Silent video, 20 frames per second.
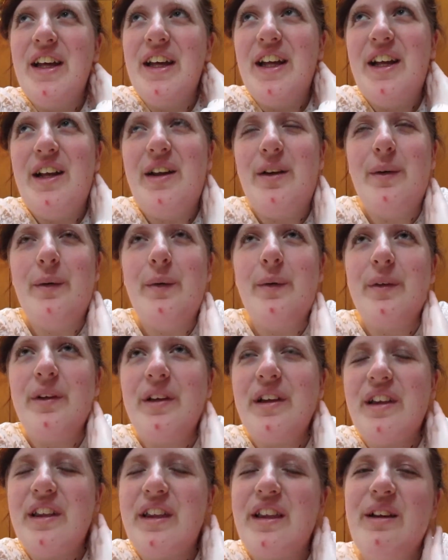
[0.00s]
you know
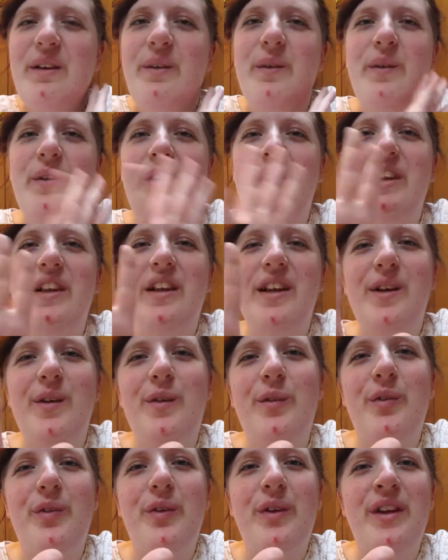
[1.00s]
clues
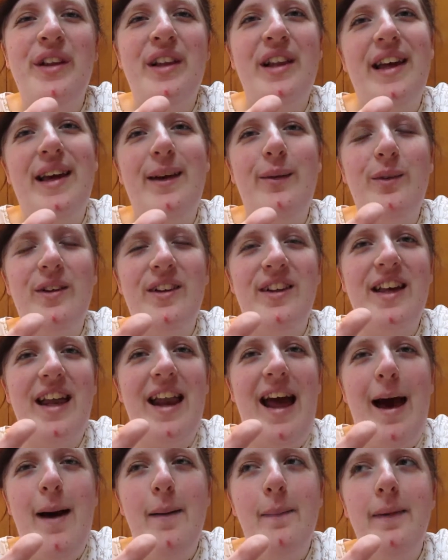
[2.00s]
of like what's
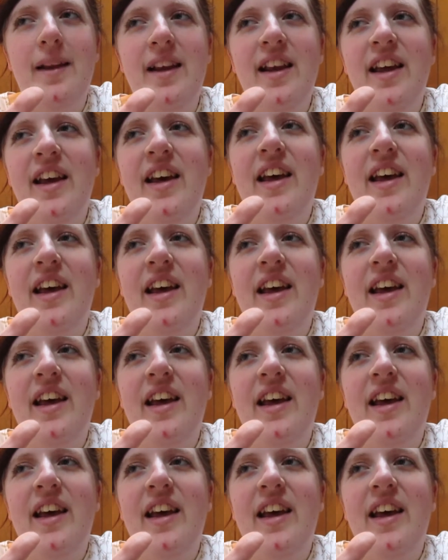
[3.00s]
gonna happen